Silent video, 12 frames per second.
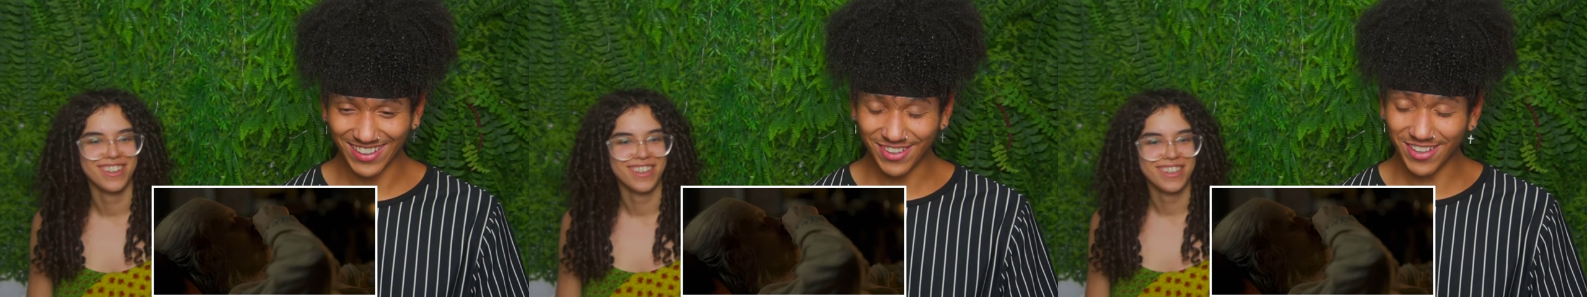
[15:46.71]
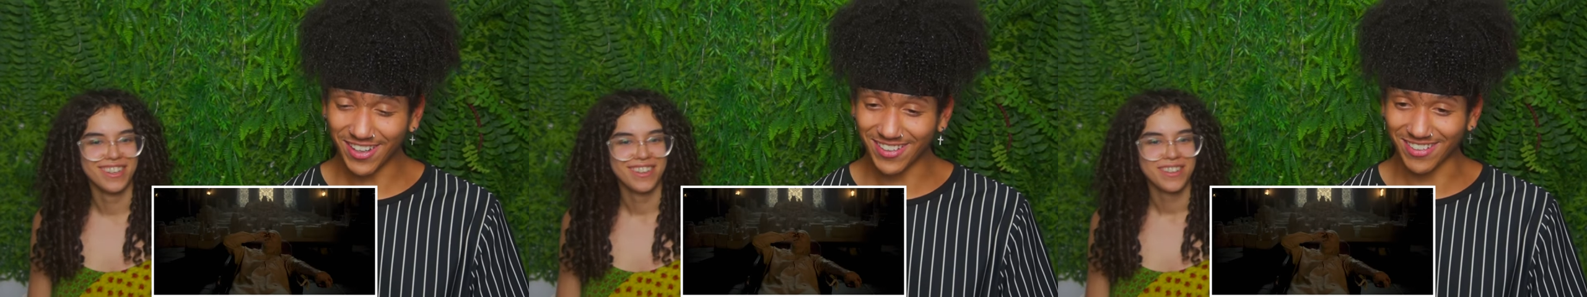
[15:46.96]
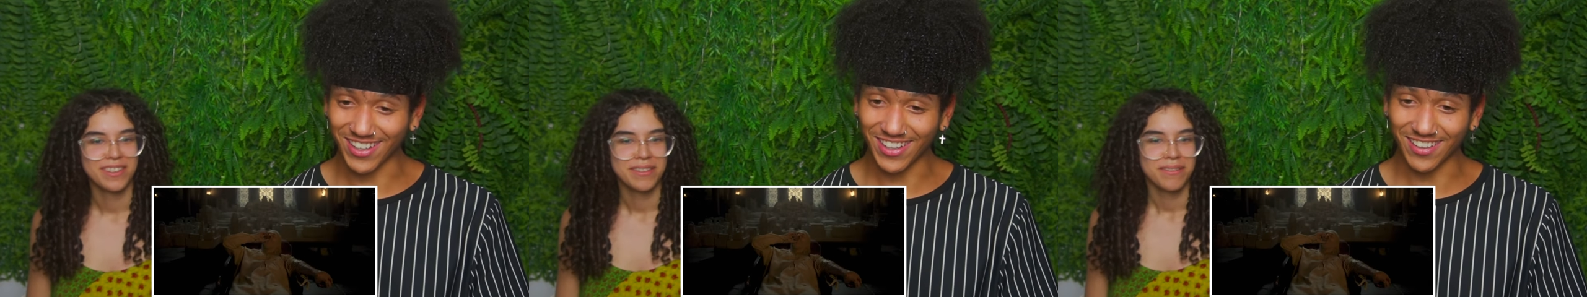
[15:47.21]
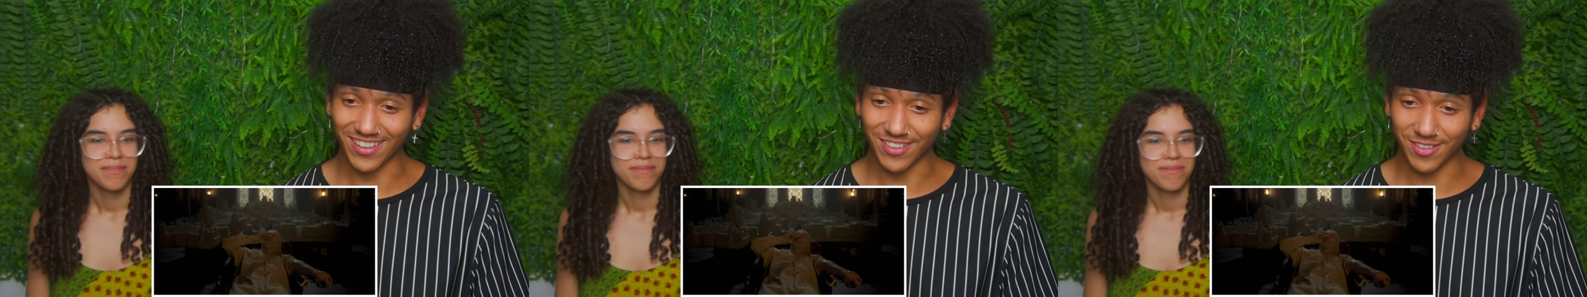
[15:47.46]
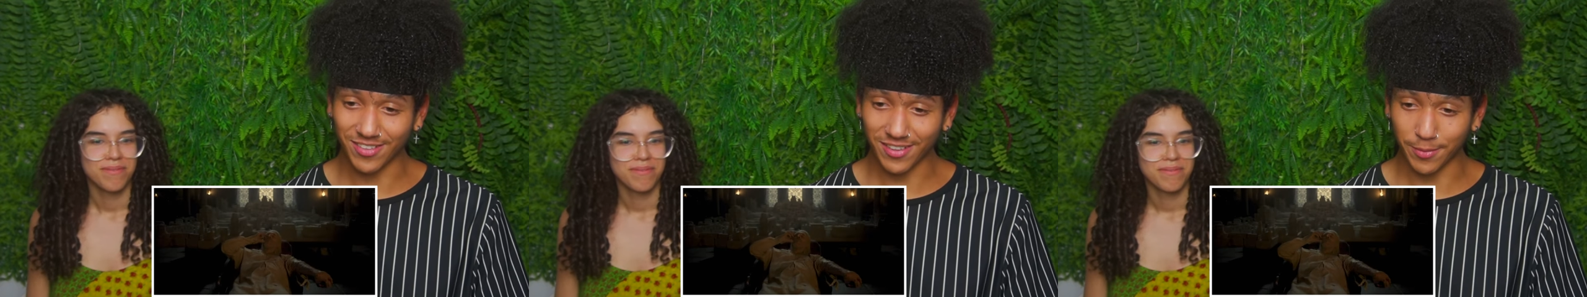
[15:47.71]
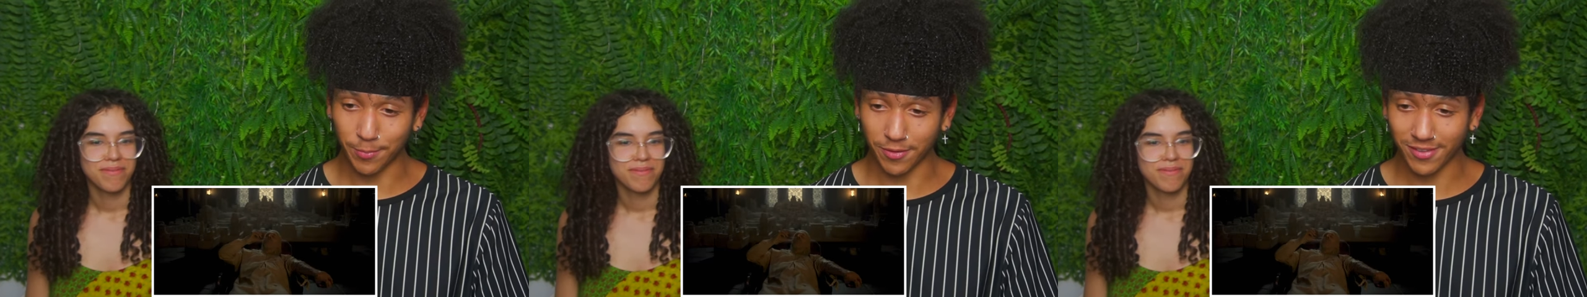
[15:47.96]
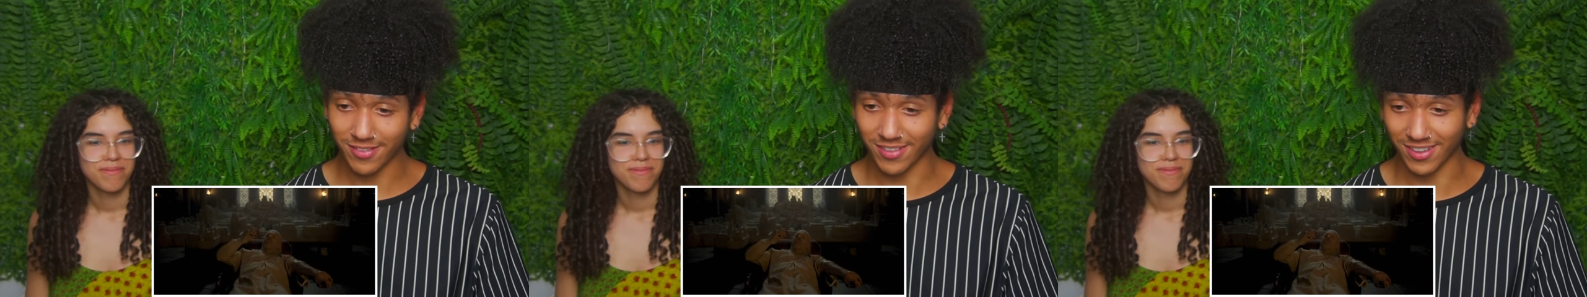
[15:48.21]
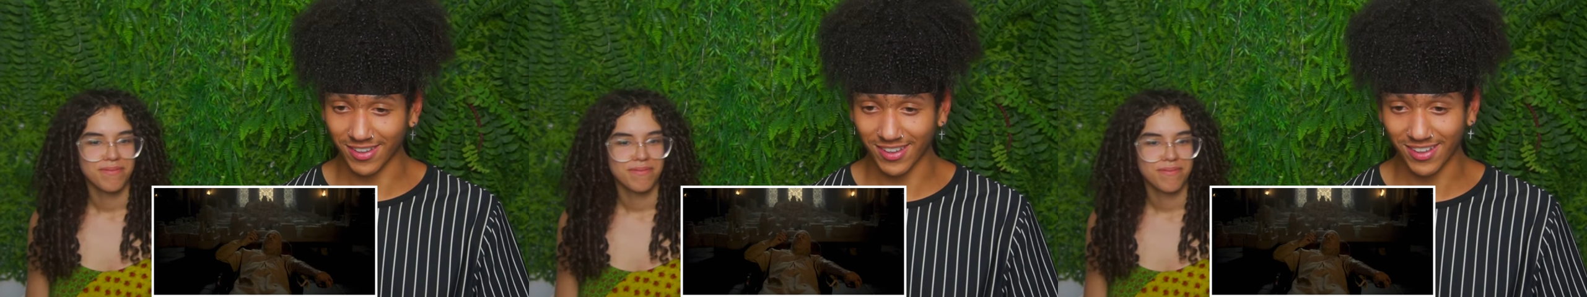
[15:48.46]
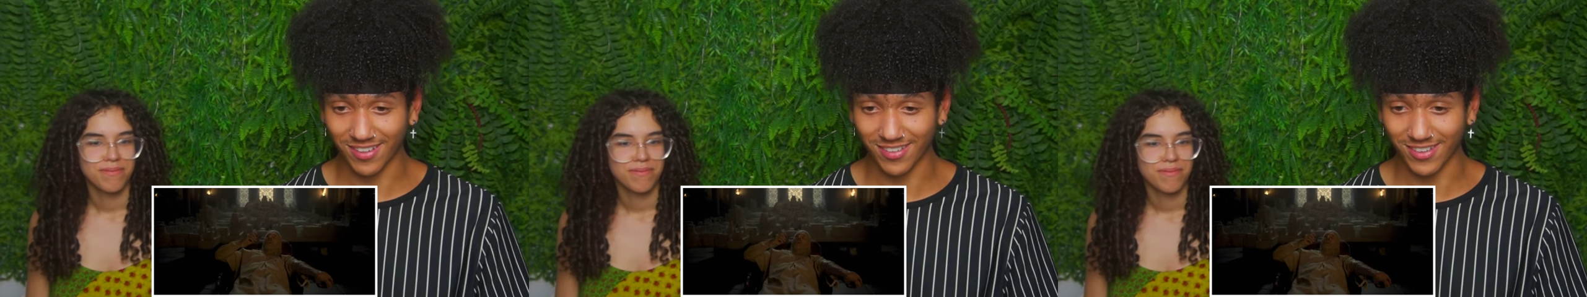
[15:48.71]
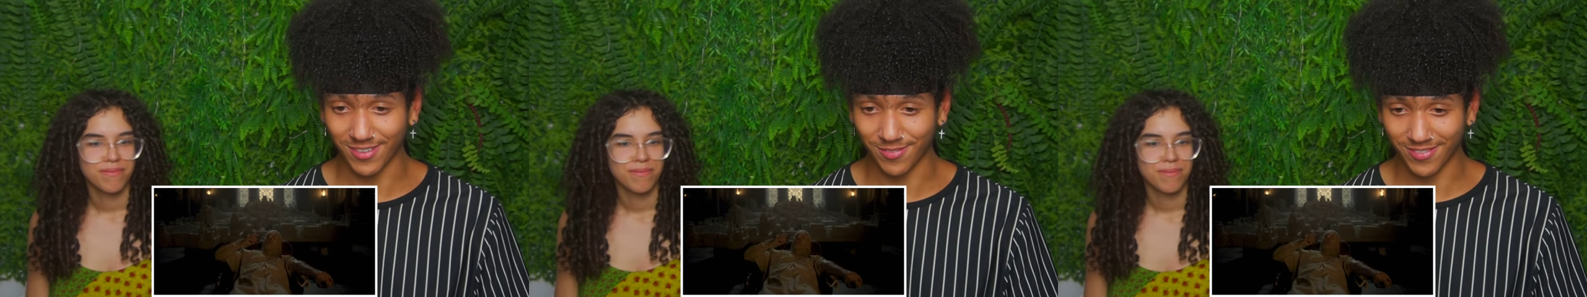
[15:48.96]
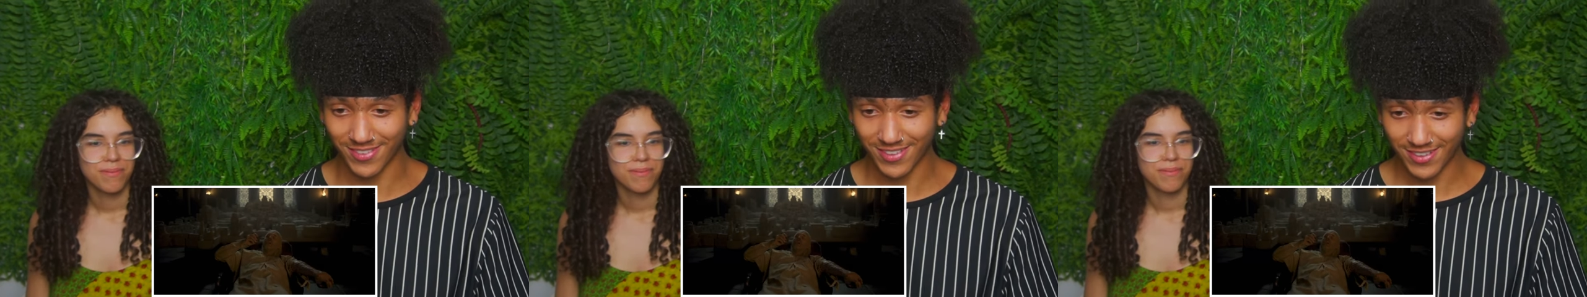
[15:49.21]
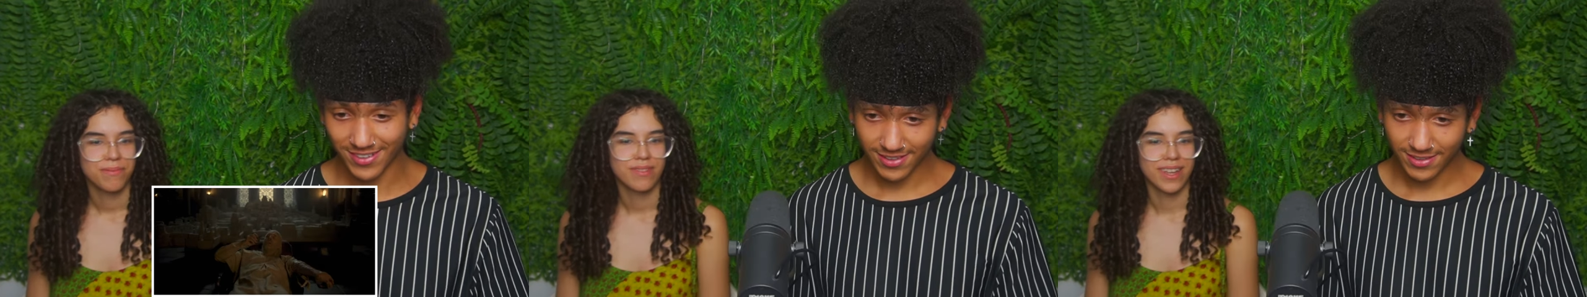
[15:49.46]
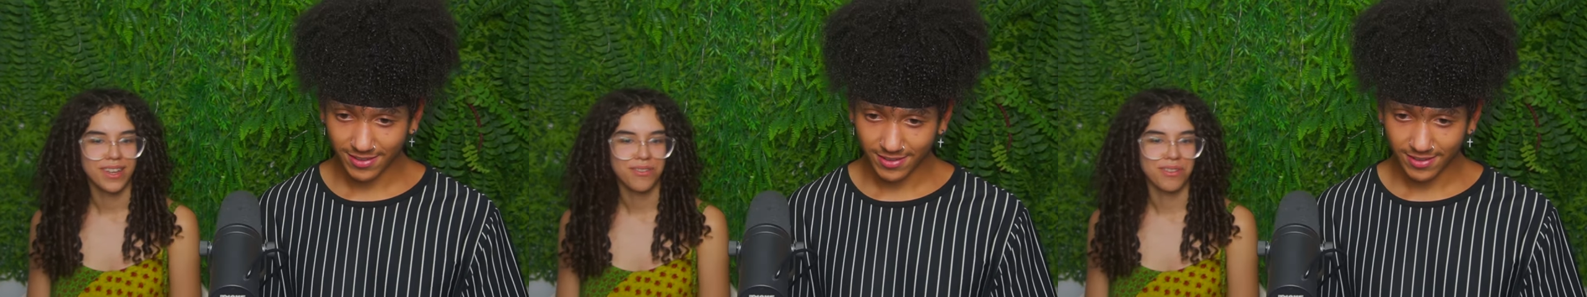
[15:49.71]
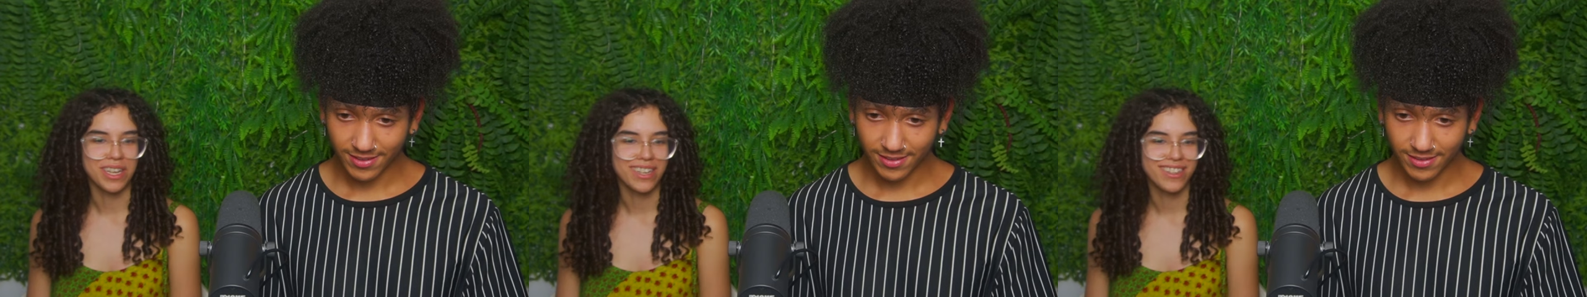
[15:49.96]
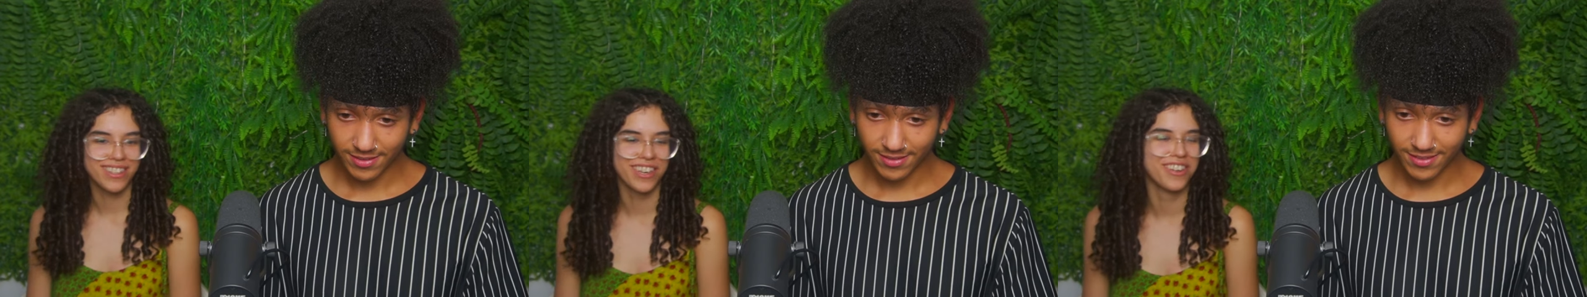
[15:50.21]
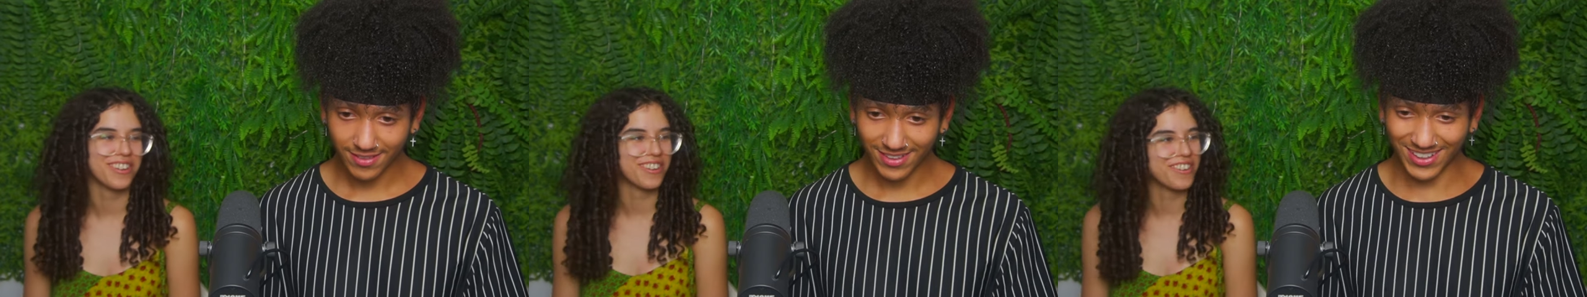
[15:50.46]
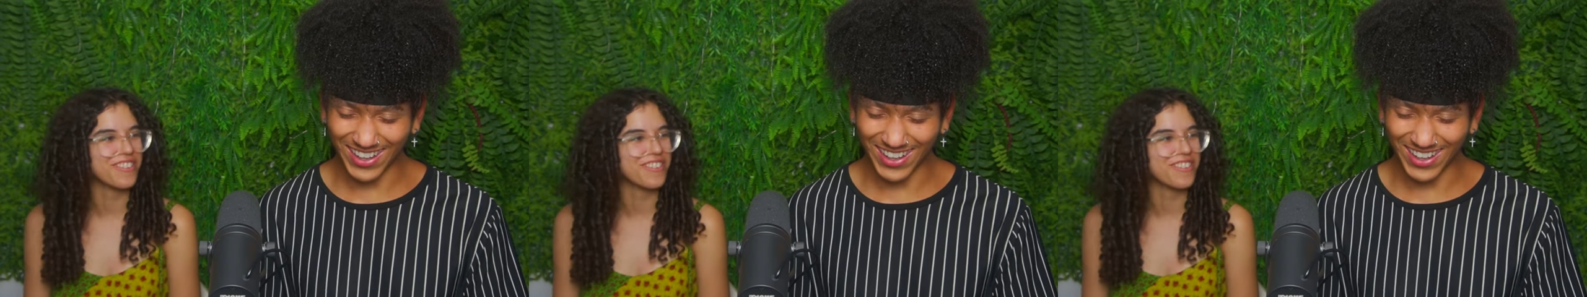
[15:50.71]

Speaker 1: That's what I was thinking. Like someone's gonna poison the king or something. They don't
Speaker 2: need to.